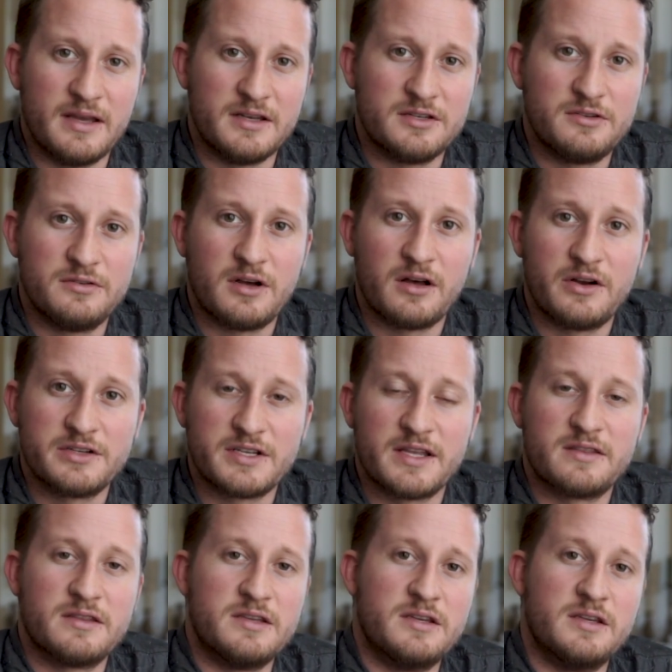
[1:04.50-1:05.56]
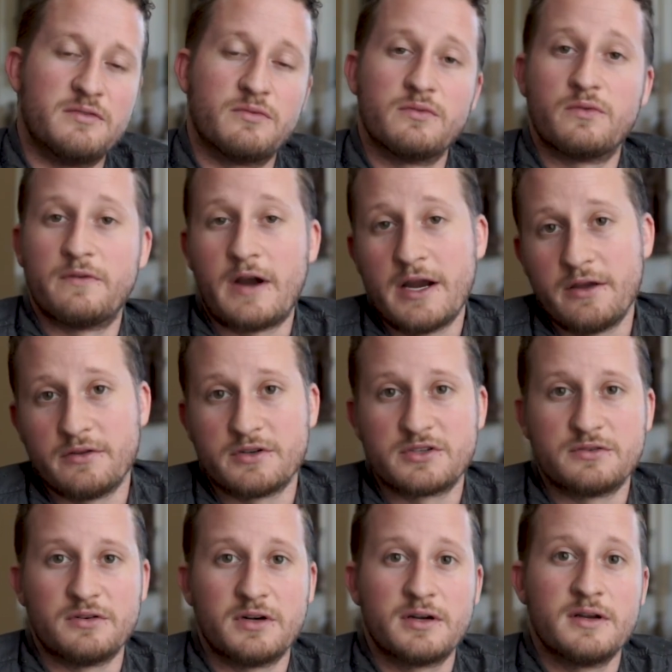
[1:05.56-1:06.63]
and two dollars at the regular
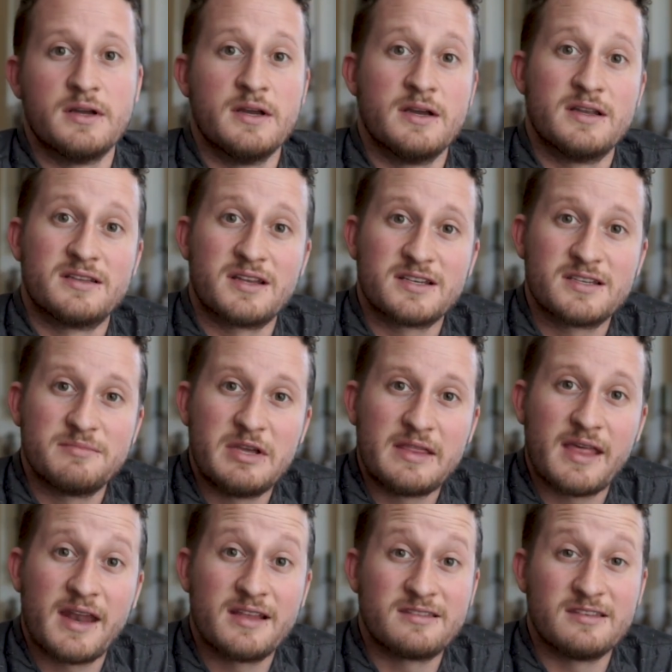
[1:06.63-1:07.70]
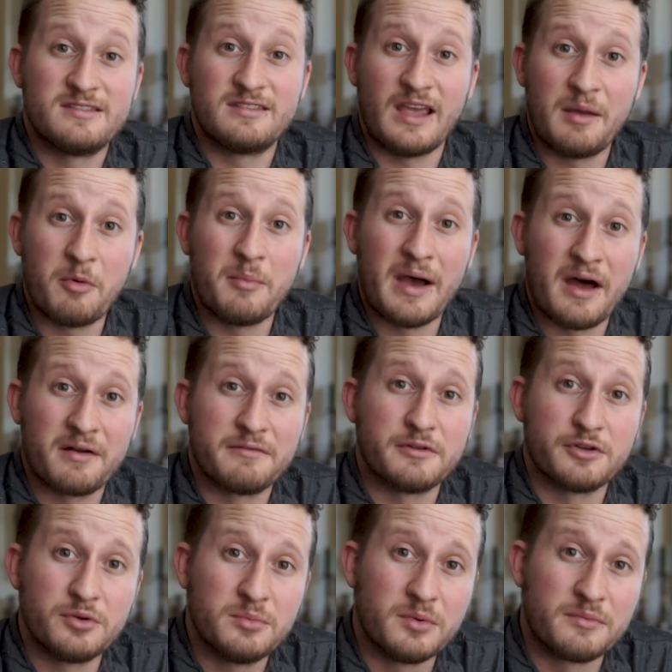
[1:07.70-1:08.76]
store doesn't mean that it's the same amount of
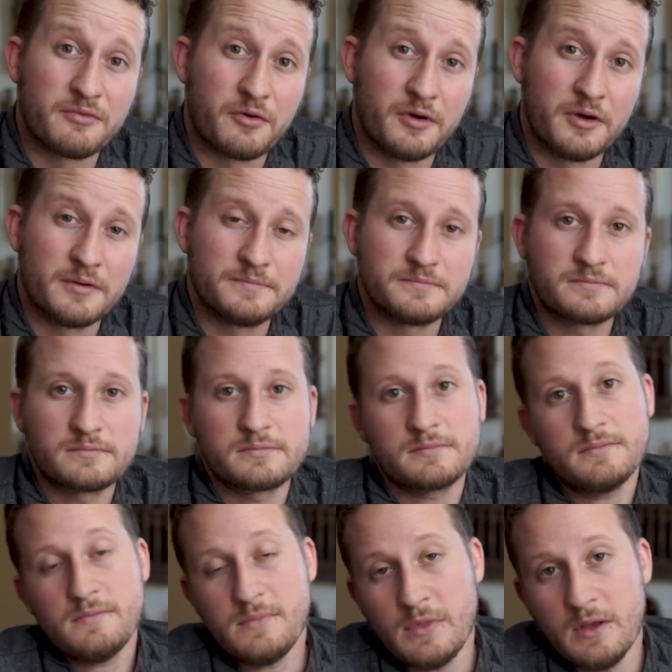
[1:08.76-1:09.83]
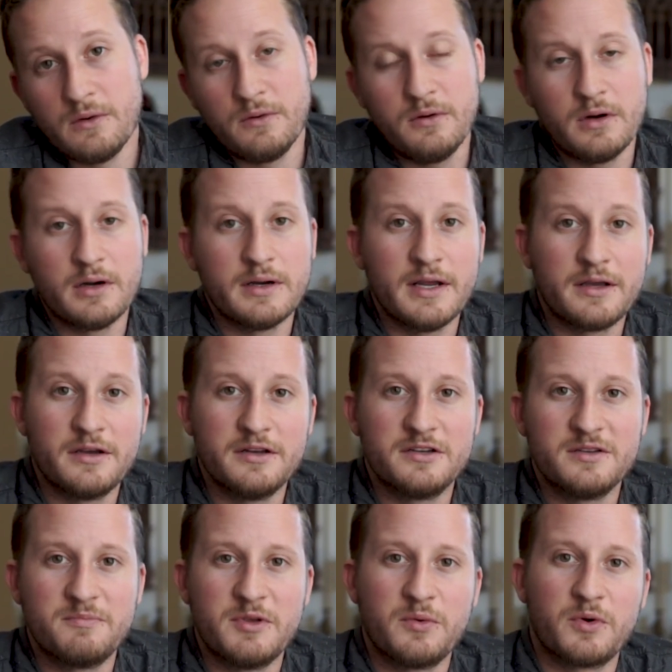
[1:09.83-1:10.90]
aluminum foil or it could
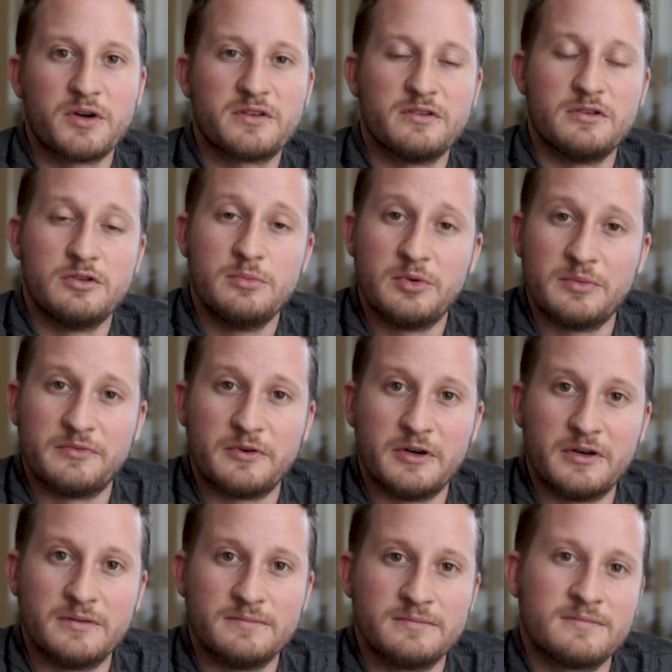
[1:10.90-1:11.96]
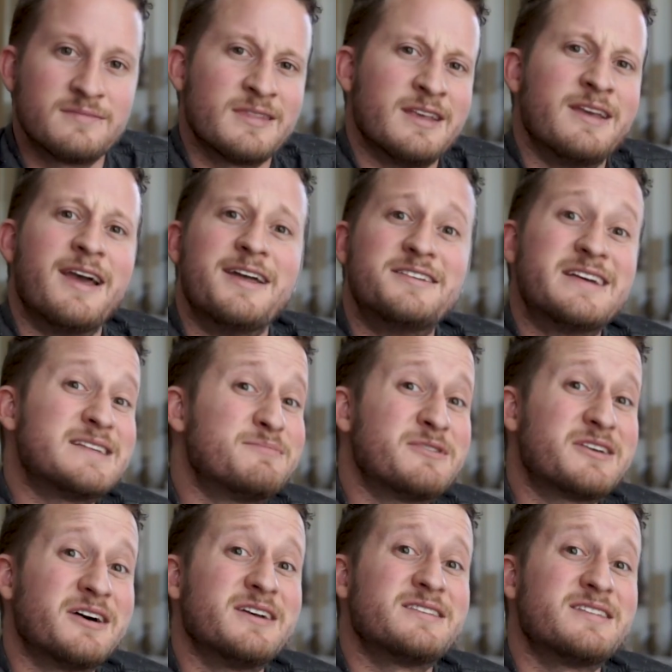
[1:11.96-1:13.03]
just be worse aluminum foil. And just
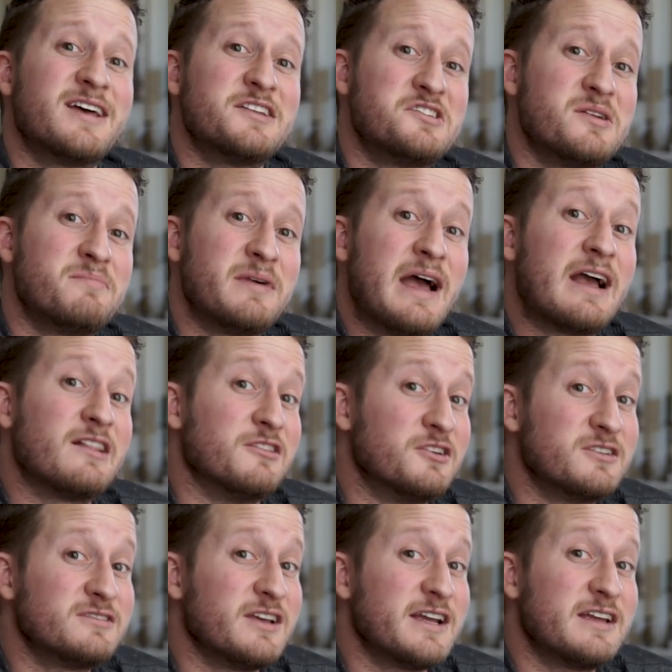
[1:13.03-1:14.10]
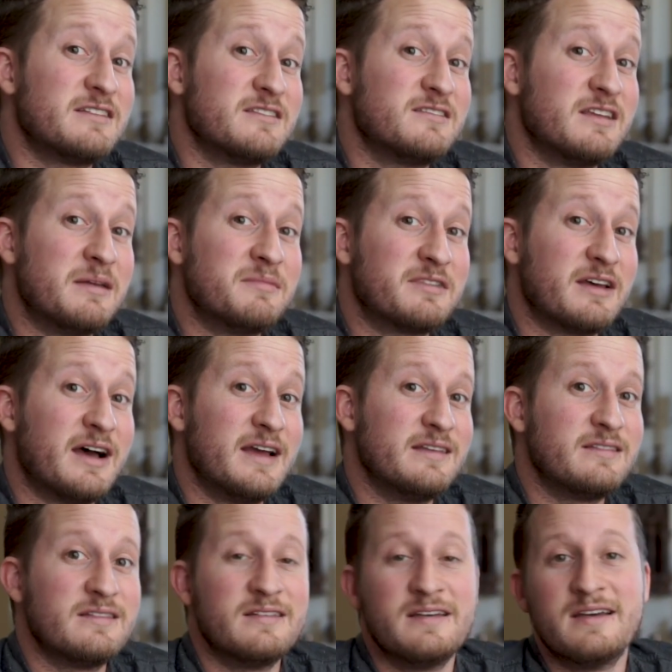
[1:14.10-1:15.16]
because that chip bag looks like it's the same
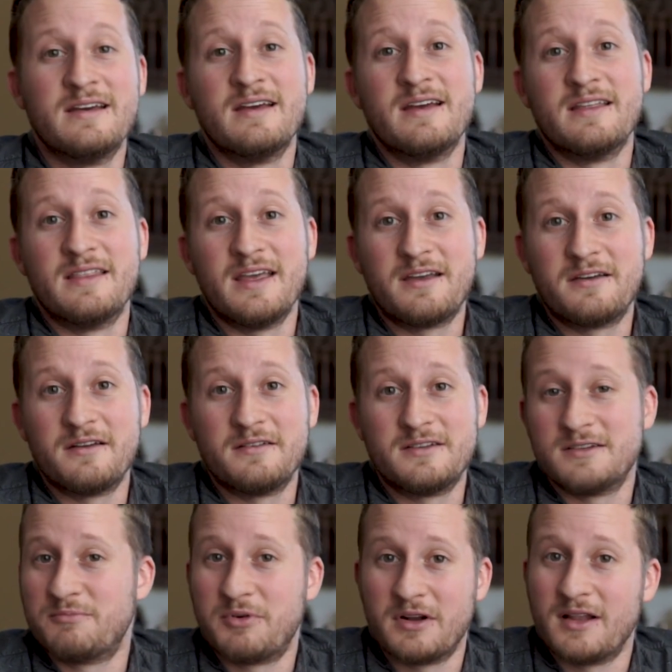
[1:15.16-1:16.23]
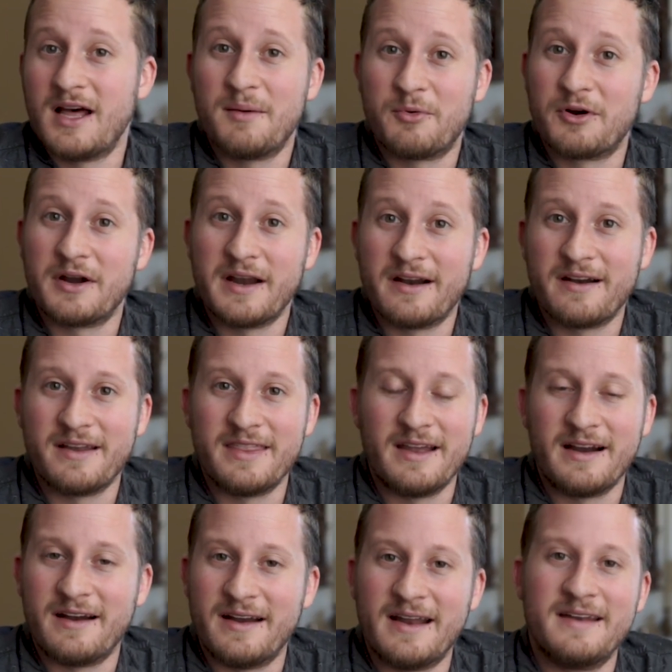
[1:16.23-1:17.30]
size, they could have just put a lot more air in
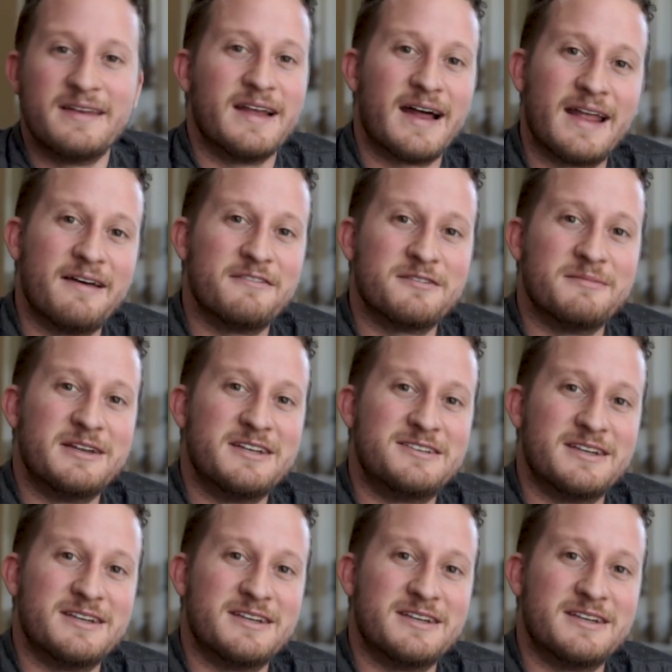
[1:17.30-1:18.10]
there and not have as many